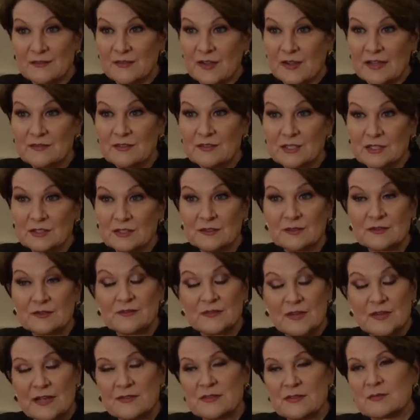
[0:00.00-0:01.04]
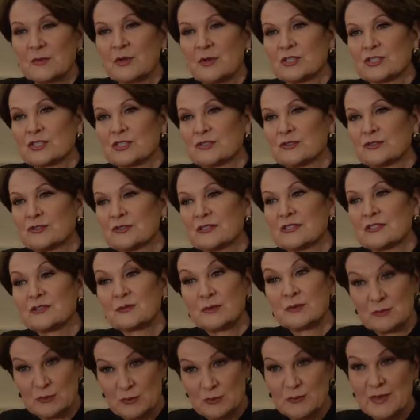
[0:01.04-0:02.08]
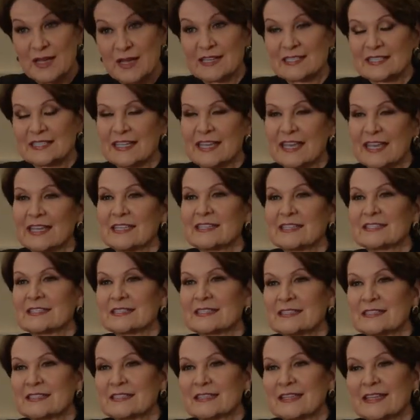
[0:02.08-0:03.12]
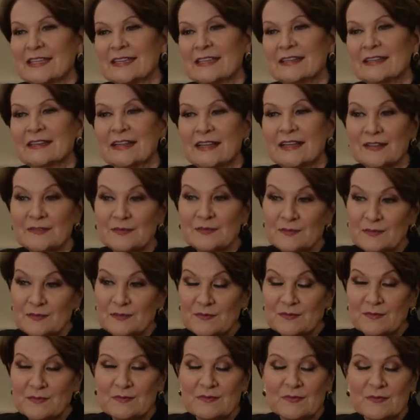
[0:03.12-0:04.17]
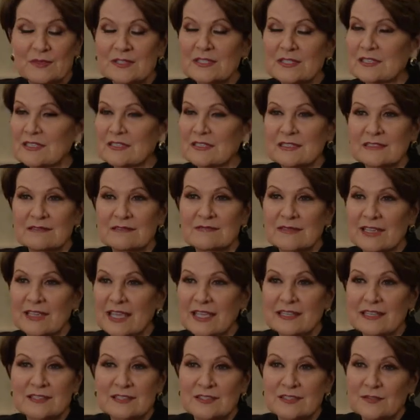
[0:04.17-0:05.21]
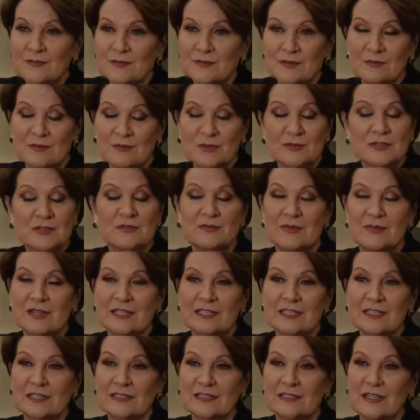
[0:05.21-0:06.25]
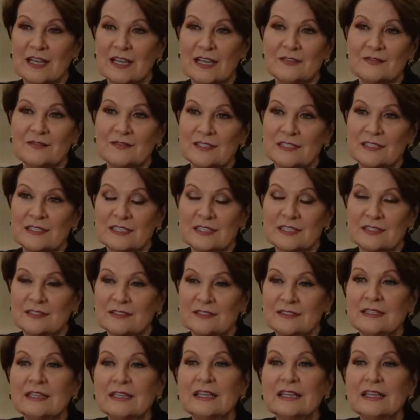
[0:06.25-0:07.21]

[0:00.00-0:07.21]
5 children, 5 small children, so we moved back to Kansas, and I was in Kansas for most of my young life until